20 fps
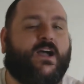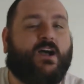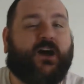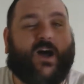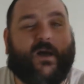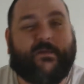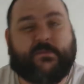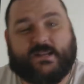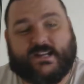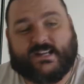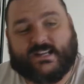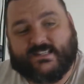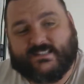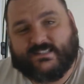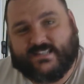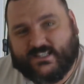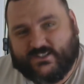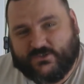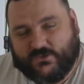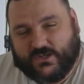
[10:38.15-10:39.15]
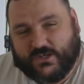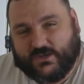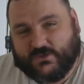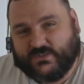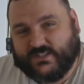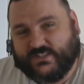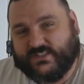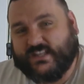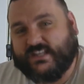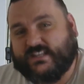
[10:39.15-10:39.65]
I'm going to continue
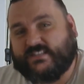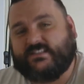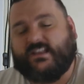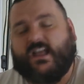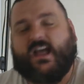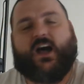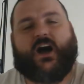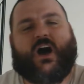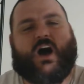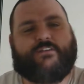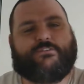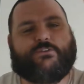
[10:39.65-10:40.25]
using this. I've